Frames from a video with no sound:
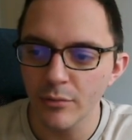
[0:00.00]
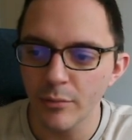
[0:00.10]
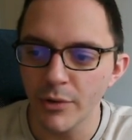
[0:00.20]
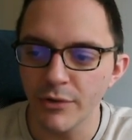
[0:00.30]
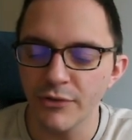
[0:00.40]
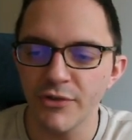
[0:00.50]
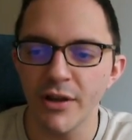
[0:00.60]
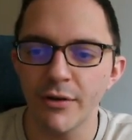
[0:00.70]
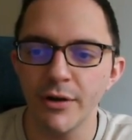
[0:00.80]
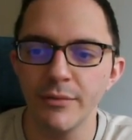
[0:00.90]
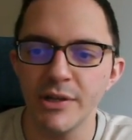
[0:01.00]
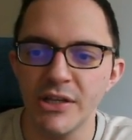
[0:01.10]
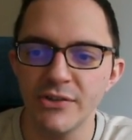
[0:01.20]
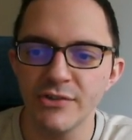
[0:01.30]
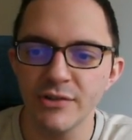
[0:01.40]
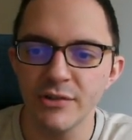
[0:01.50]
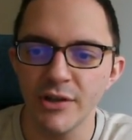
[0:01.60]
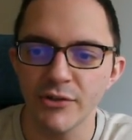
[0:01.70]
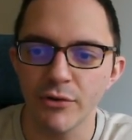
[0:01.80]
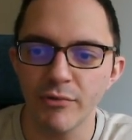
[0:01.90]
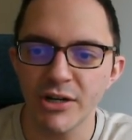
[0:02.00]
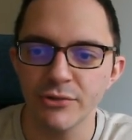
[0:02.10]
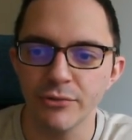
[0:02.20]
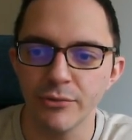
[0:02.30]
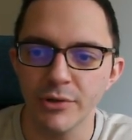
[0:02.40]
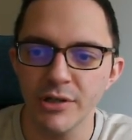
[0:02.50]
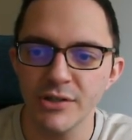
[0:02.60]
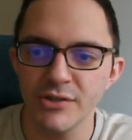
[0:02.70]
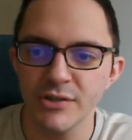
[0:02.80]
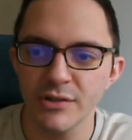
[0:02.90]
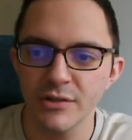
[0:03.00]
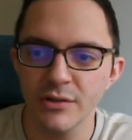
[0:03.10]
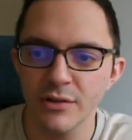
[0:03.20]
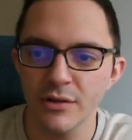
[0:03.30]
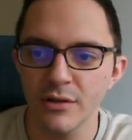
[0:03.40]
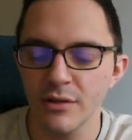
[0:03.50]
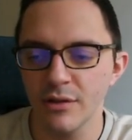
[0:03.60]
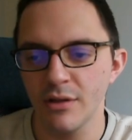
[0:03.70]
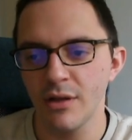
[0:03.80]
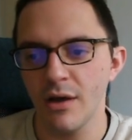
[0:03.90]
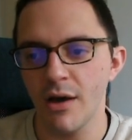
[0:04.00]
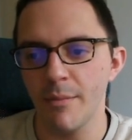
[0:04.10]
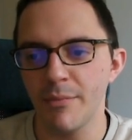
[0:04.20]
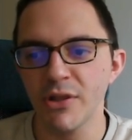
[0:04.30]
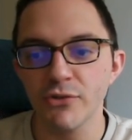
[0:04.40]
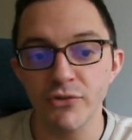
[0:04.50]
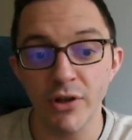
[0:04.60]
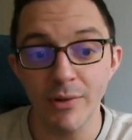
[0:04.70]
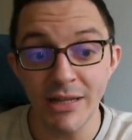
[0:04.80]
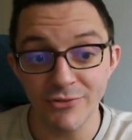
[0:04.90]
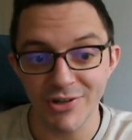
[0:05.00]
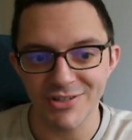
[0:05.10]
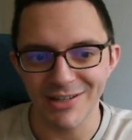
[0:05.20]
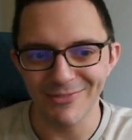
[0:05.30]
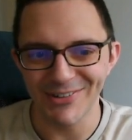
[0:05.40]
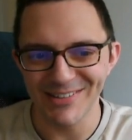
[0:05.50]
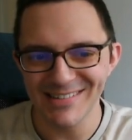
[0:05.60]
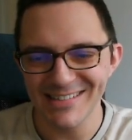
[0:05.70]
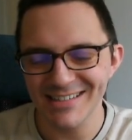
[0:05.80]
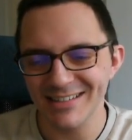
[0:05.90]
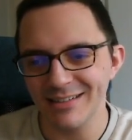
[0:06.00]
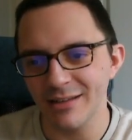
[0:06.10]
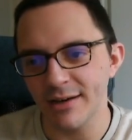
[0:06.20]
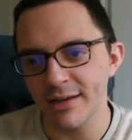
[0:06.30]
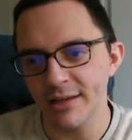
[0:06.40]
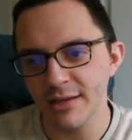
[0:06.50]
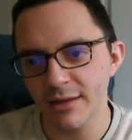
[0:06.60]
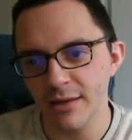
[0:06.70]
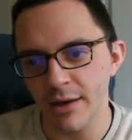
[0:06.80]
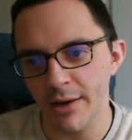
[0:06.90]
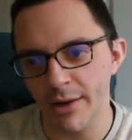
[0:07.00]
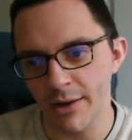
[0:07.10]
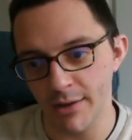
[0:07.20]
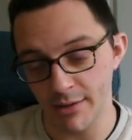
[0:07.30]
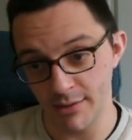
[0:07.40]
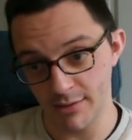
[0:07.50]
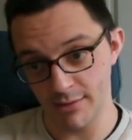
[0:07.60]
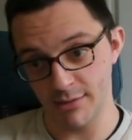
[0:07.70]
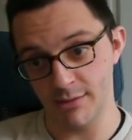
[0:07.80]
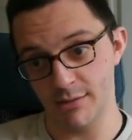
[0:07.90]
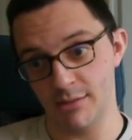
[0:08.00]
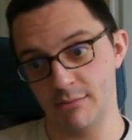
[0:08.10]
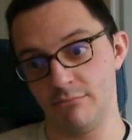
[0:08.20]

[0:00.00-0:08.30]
1, 0 has got rational coordinates. But there's also interesting ones like, oh,